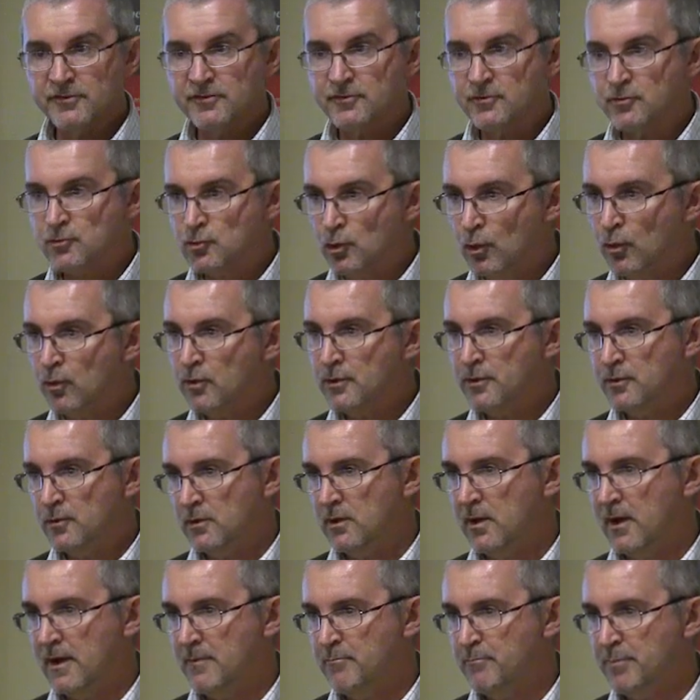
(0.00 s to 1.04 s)
store
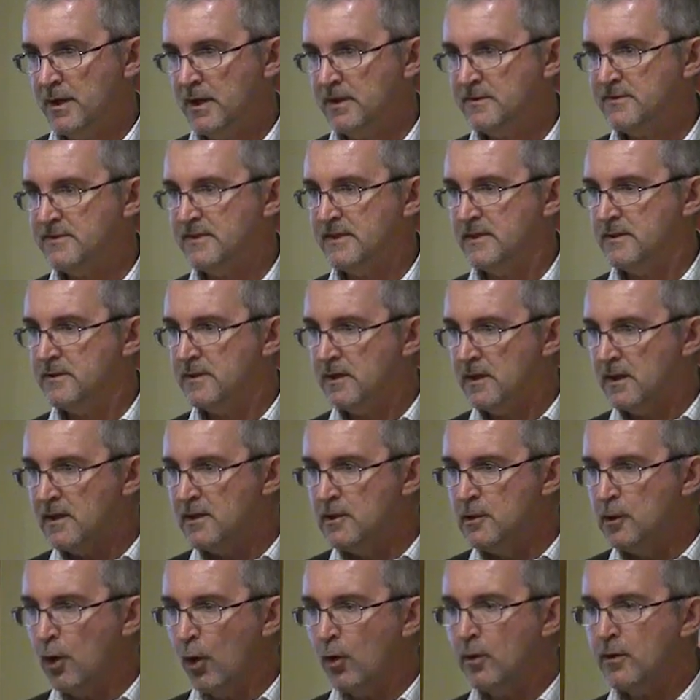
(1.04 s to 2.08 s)
your lime putty, and the
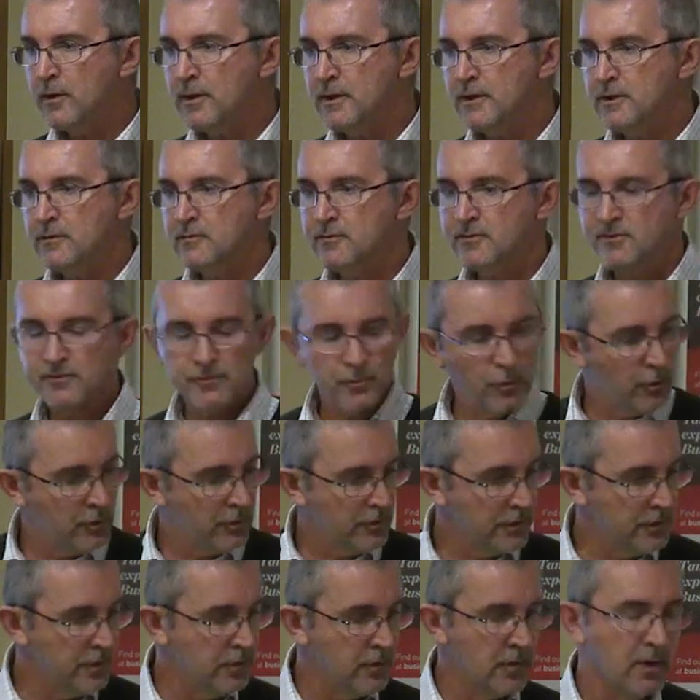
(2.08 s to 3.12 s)
longer you
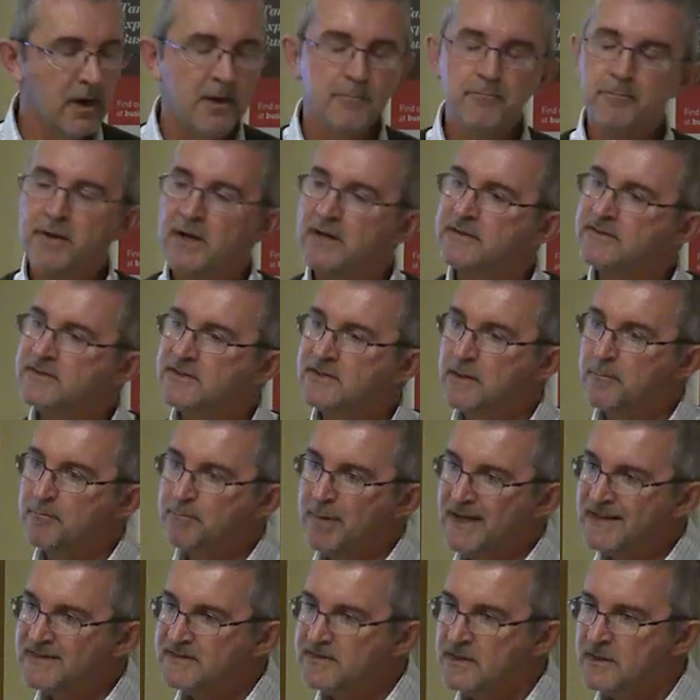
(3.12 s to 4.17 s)
store your lime putty, the
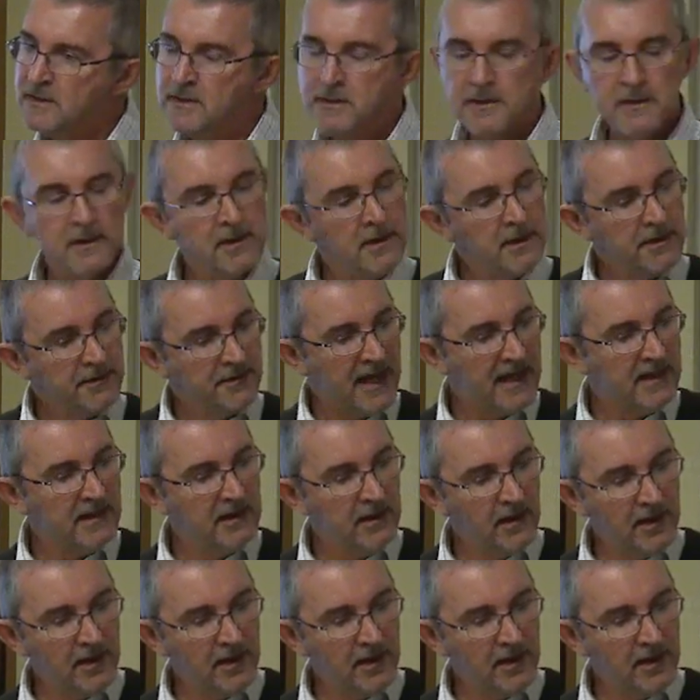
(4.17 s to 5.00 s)
better. That